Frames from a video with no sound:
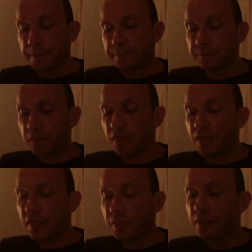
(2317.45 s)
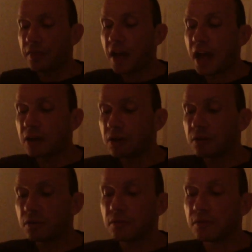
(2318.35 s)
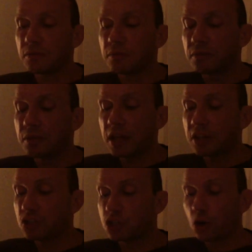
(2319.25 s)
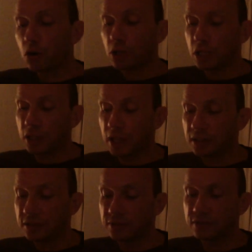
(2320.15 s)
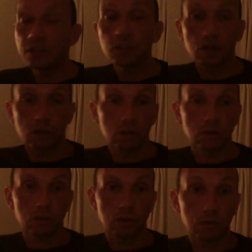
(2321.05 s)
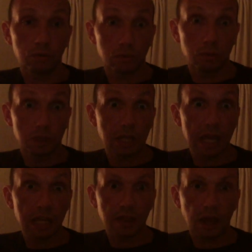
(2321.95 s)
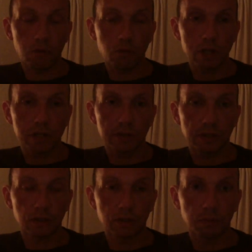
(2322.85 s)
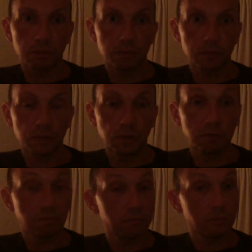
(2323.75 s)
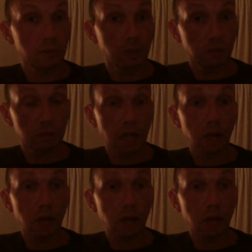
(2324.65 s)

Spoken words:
that journey, that decision to take that risk and to tell